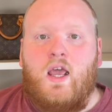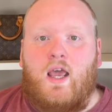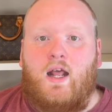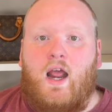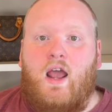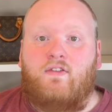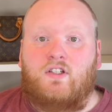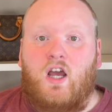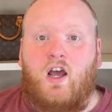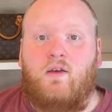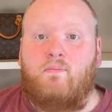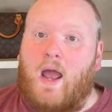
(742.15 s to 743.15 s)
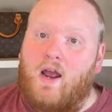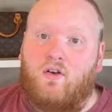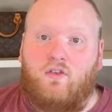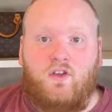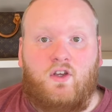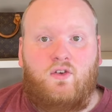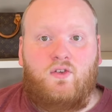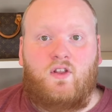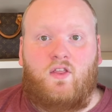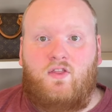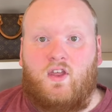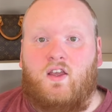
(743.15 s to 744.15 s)
and I have a ton of bag reviews
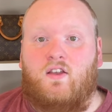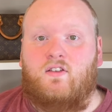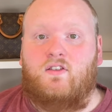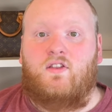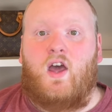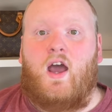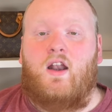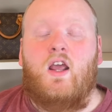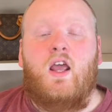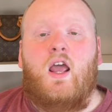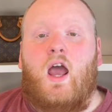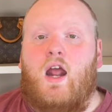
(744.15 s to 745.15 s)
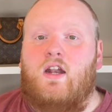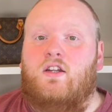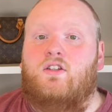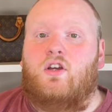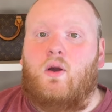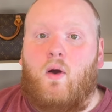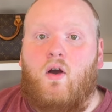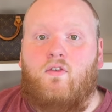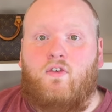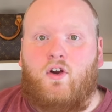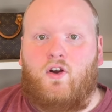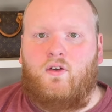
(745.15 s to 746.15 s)
and things that I need to go
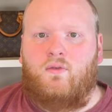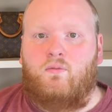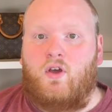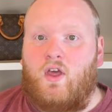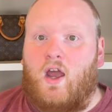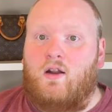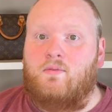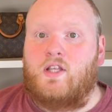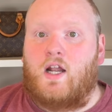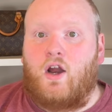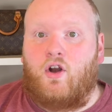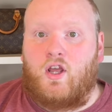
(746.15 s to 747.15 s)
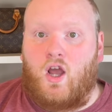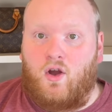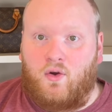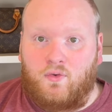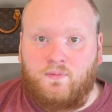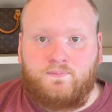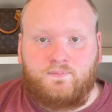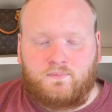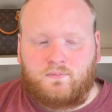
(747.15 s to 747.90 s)
over with items that I already own,